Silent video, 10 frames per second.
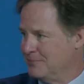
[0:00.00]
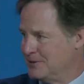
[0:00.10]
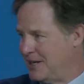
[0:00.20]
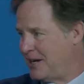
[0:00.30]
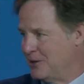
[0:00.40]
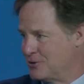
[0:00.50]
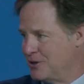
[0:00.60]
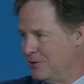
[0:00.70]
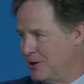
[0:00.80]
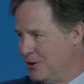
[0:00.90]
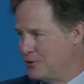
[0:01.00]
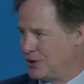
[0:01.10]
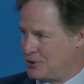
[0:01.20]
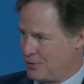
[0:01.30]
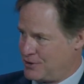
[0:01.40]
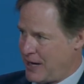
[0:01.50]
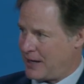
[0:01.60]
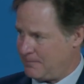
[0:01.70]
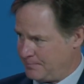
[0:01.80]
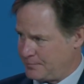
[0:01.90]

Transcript: a decade or so ago to sort of tech